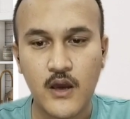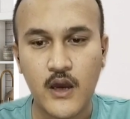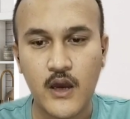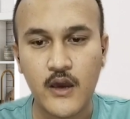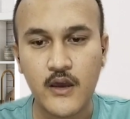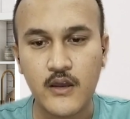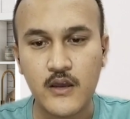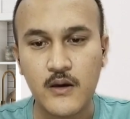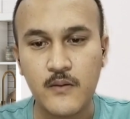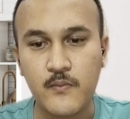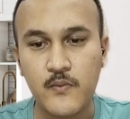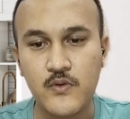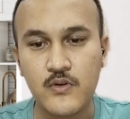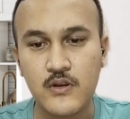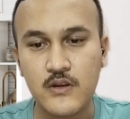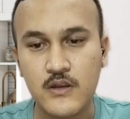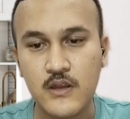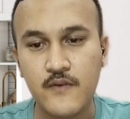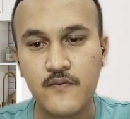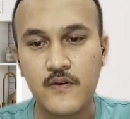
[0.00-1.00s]
I have a
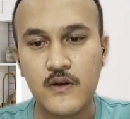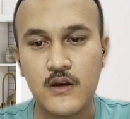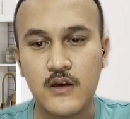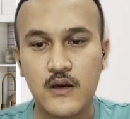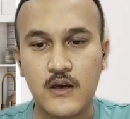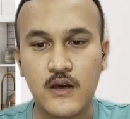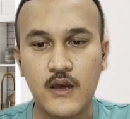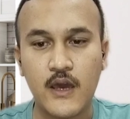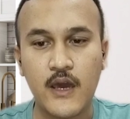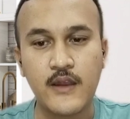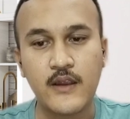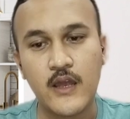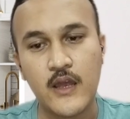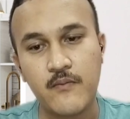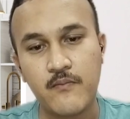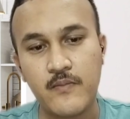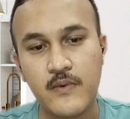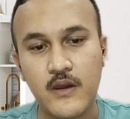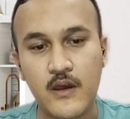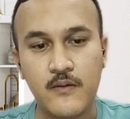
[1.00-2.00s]
positive and
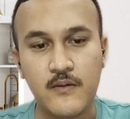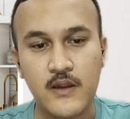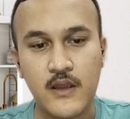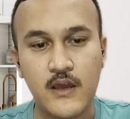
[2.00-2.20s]
happy